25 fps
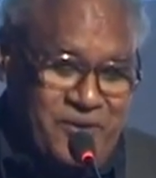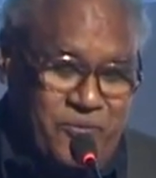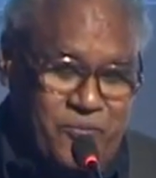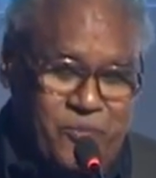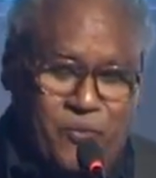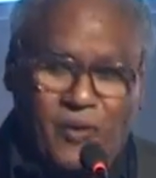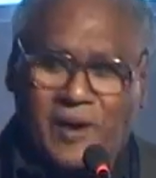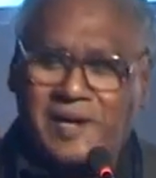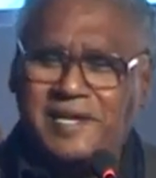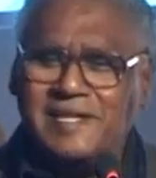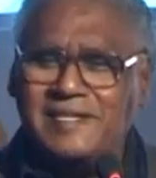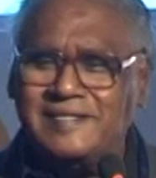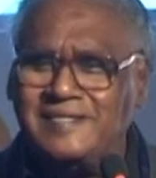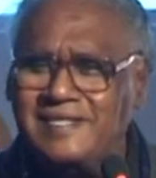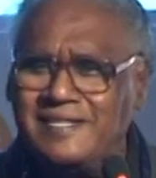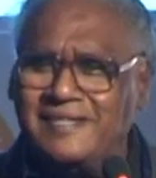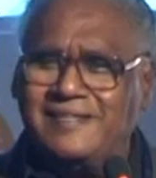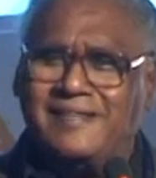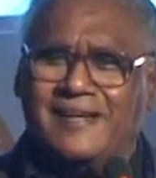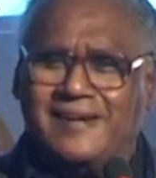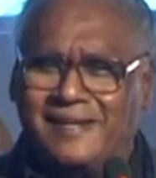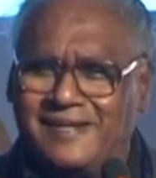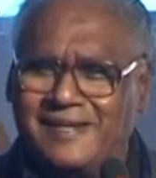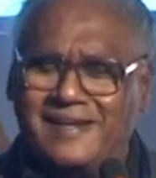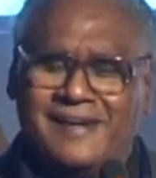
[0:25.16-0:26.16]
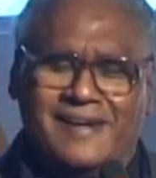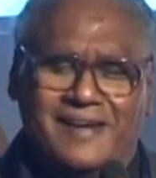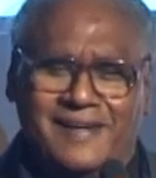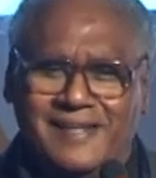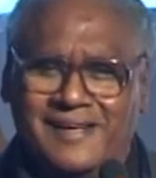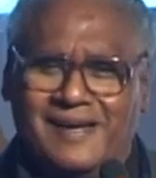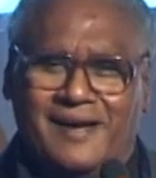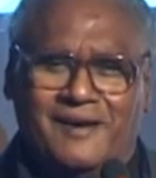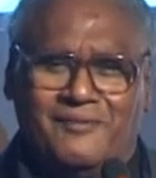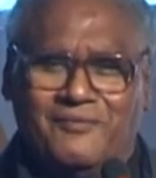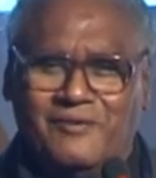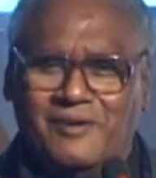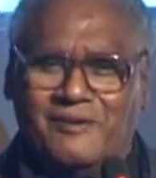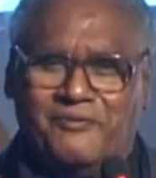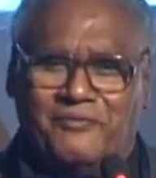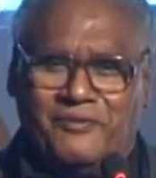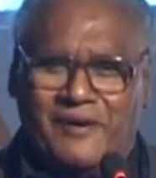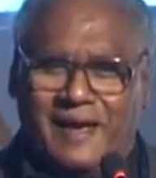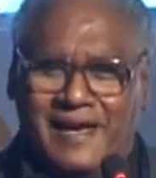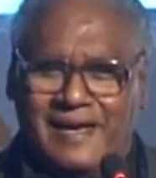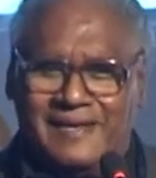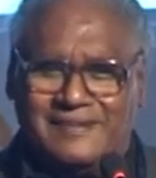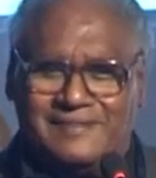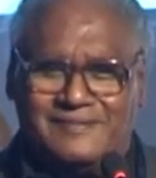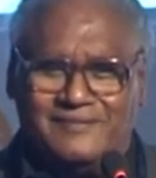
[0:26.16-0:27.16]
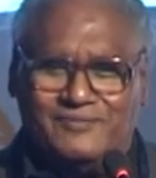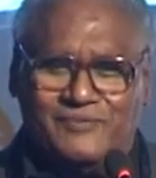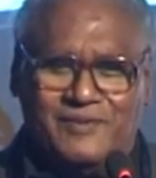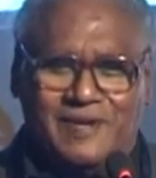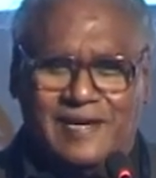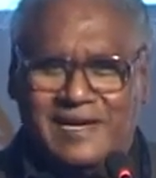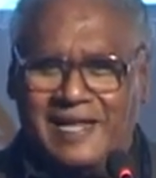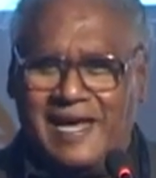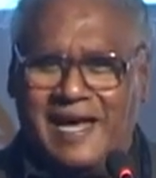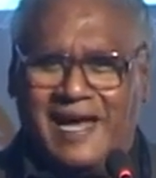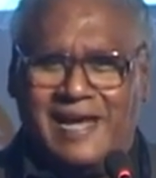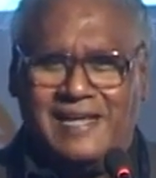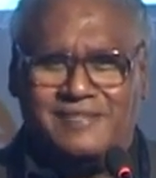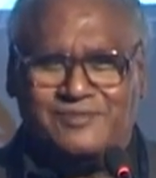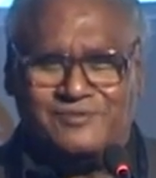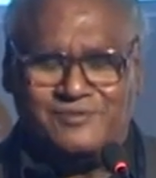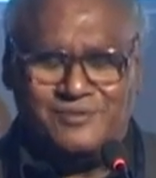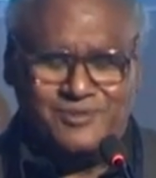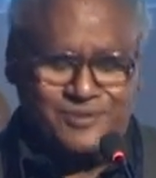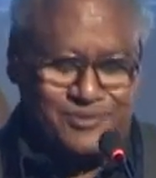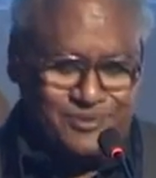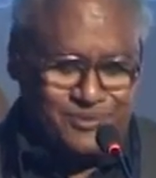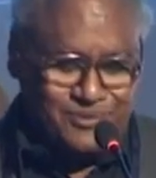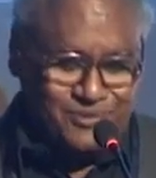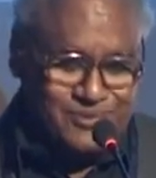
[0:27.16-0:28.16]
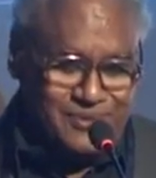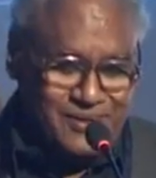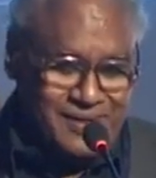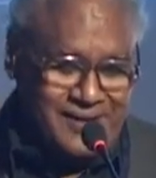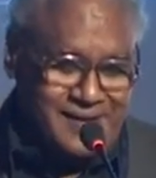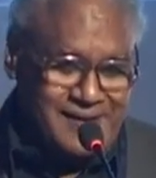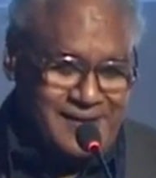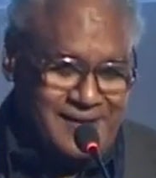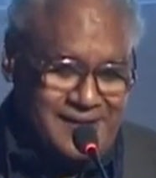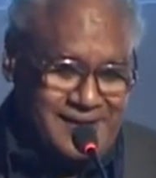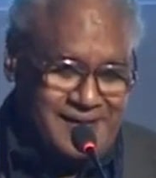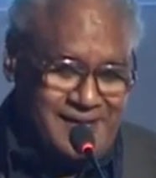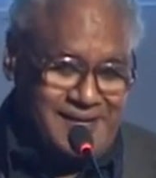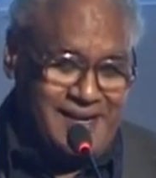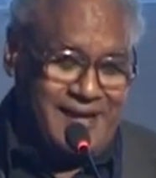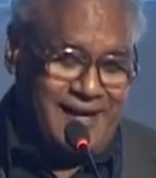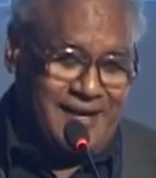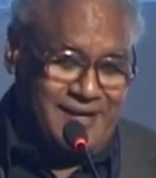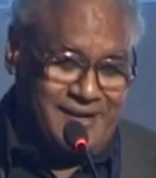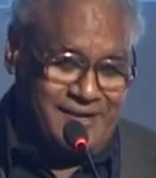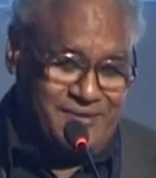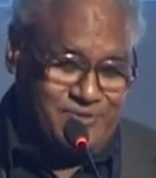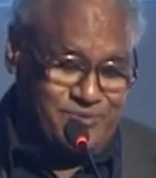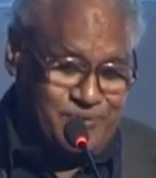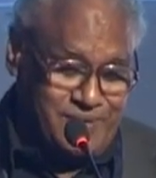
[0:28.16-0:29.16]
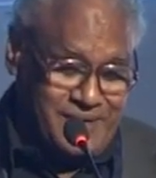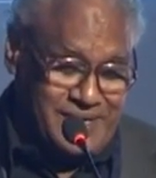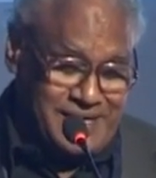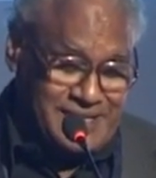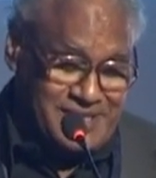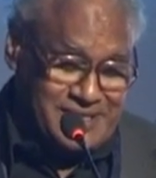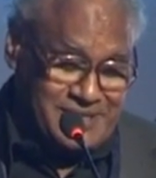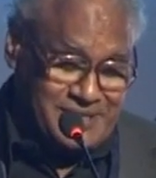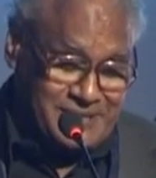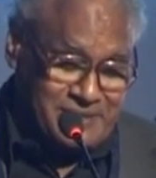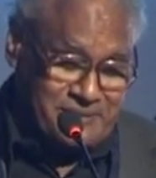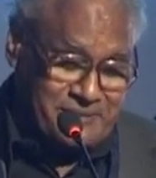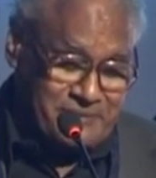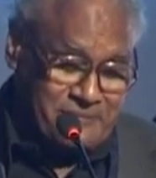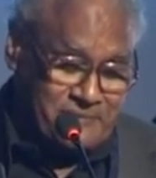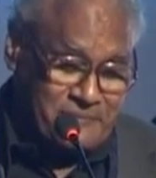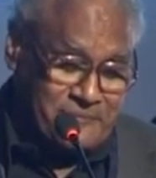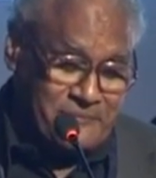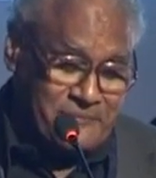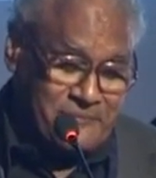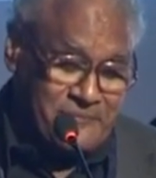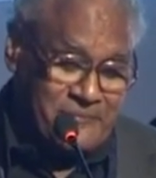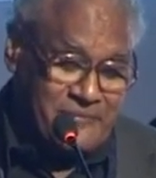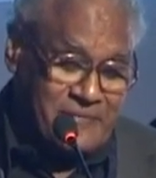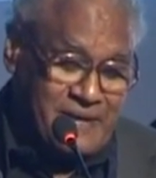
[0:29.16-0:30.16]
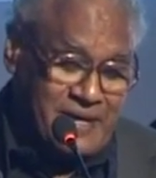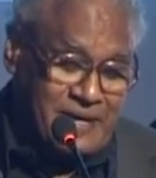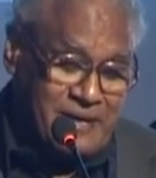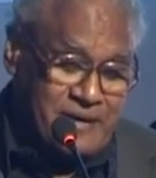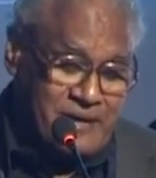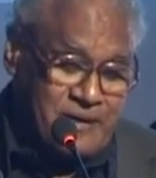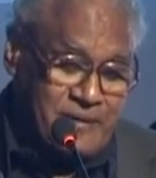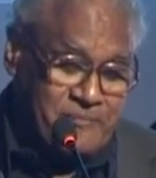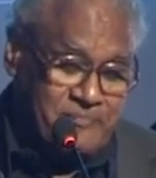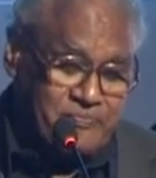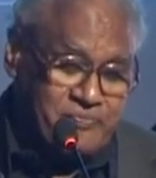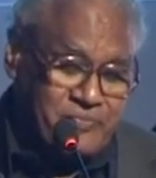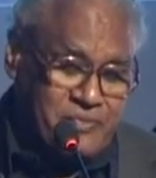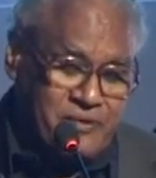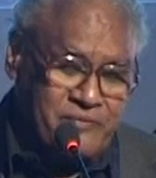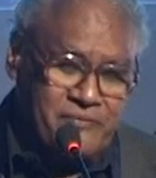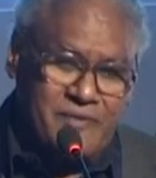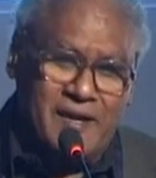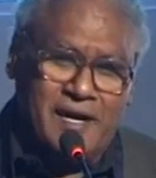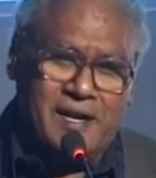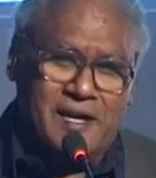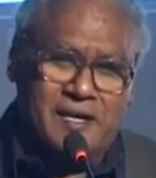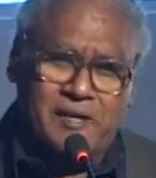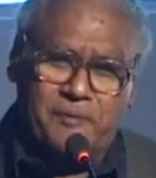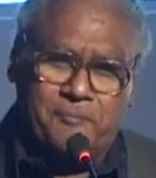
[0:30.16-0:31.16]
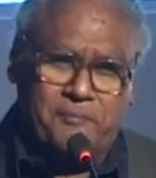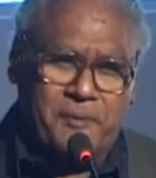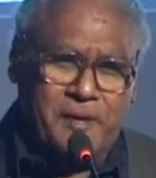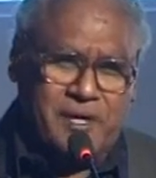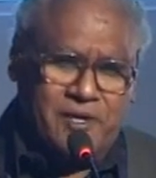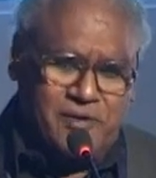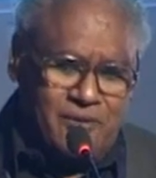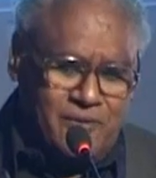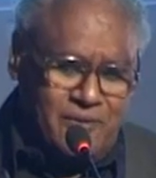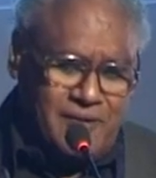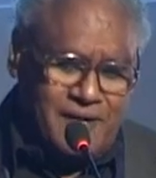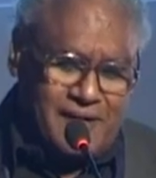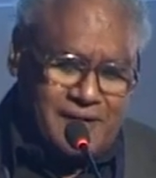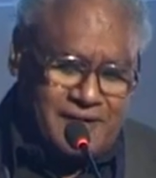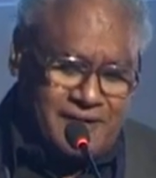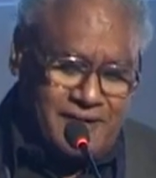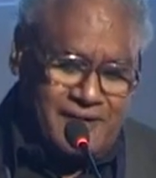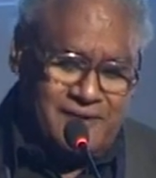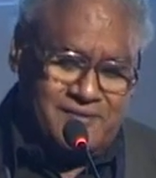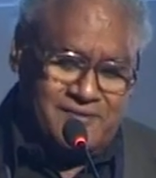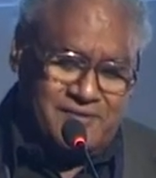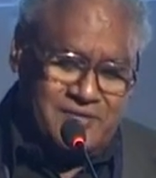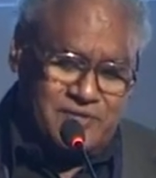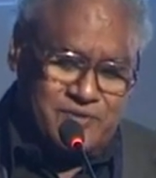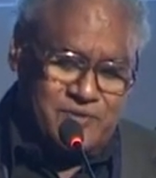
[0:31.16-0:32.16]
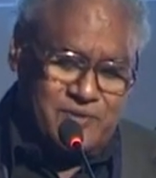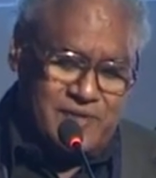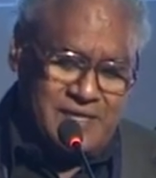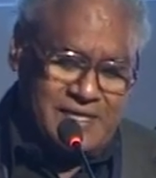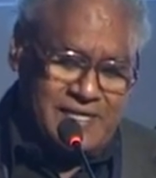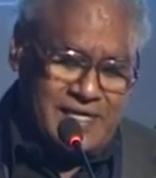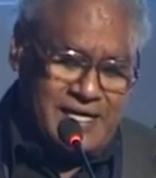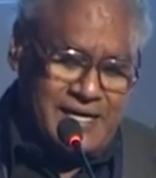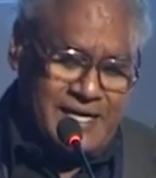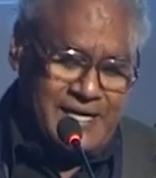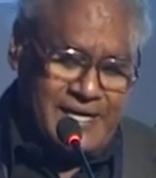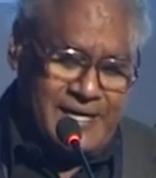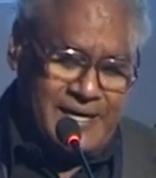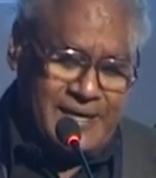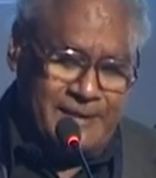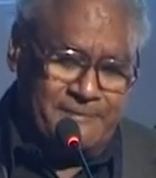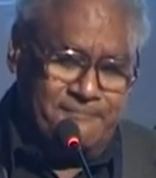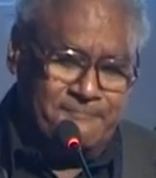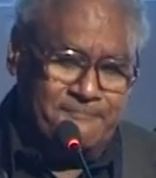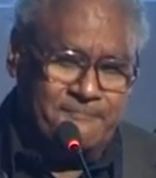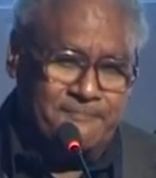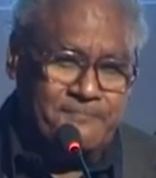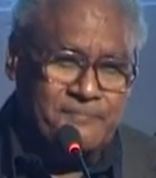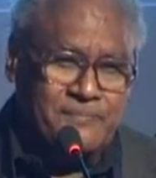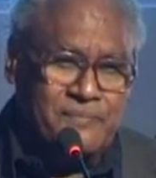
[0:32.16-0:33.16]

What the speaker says: What is it that India will face, India has to do in higher education? We are in a peculiar kind of situation in India.